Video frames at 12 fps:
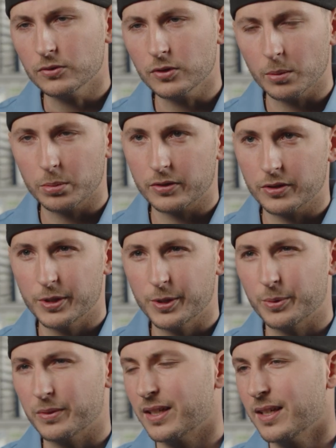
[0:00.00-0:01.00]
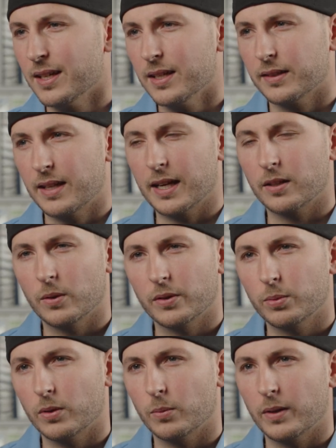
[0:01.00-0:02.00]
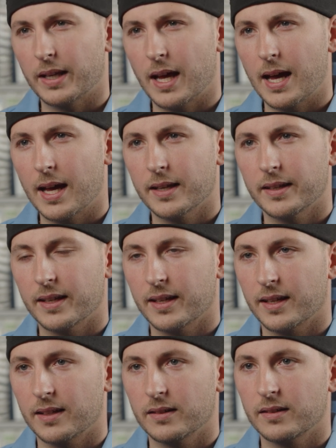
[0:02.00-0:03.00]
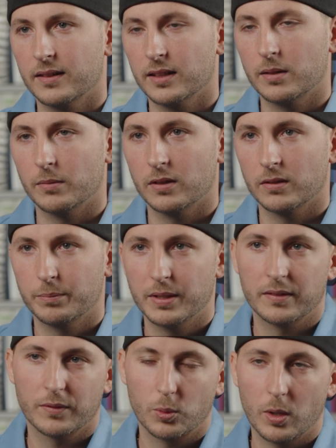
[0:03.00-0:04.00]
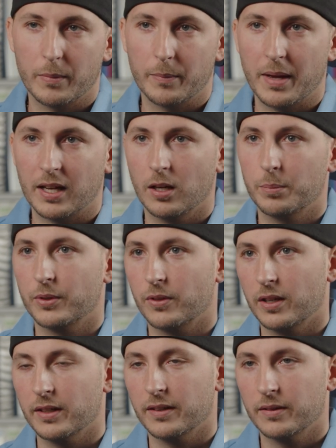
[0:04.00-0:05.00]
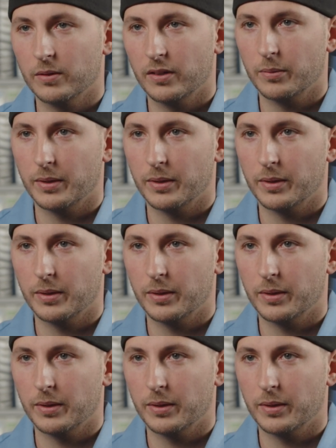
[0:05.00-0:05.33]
troubleshoot, diagnose what went on, and get the piece of equipment back up and running as soon as we